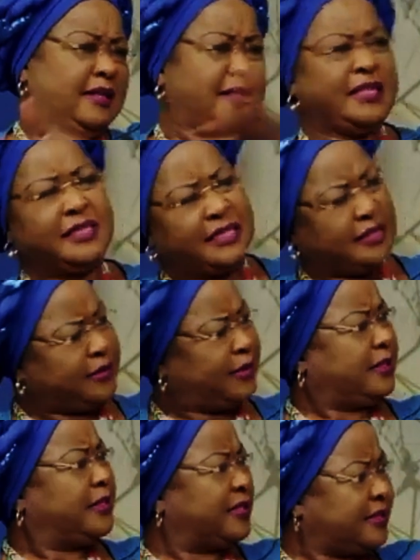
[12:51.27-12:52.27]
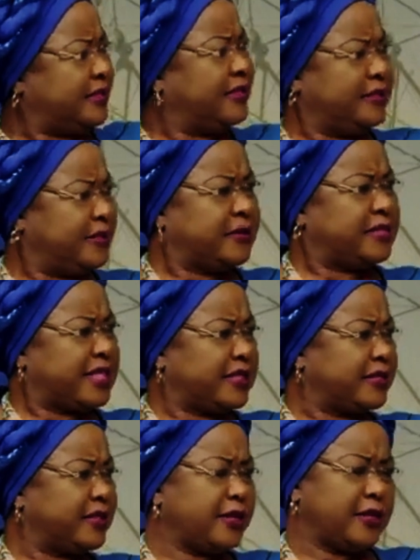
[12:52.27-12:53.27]
listening to all this
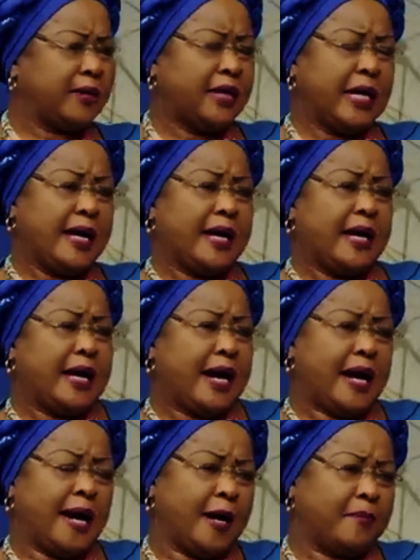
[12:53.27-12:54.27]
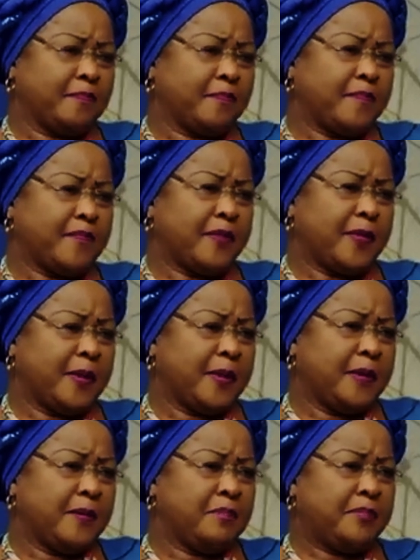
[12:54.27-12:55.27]
nonsense, you know.
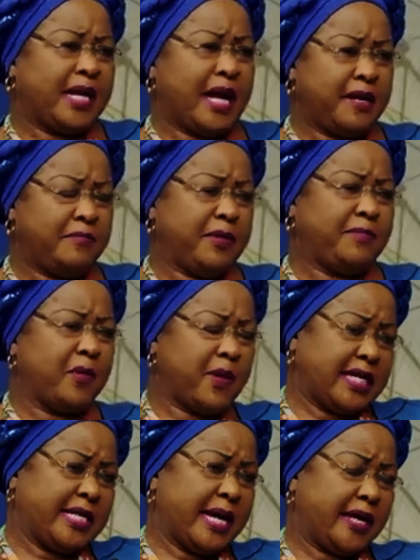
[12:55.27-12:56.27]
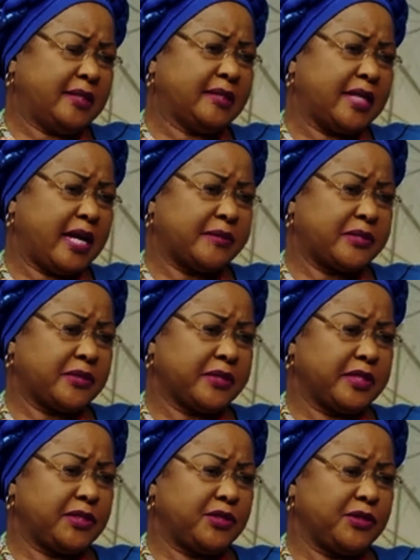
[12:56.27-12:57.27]
But I remember one day I was
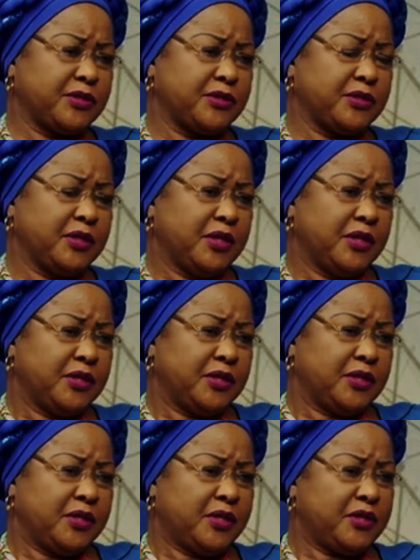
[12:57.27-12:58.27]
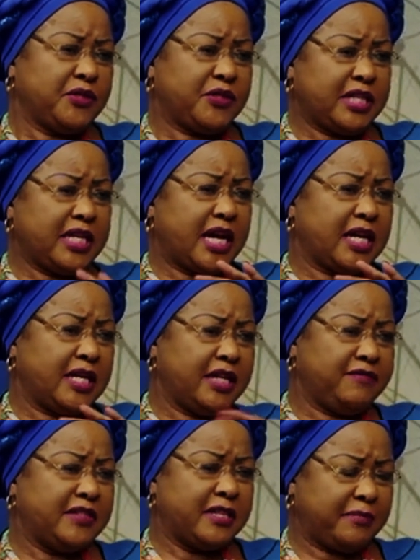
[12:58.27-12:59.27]
talking to, you know, you think I'd
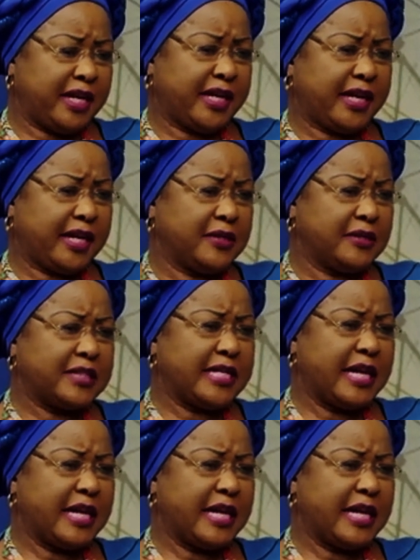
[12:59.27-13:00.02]
lived in America a long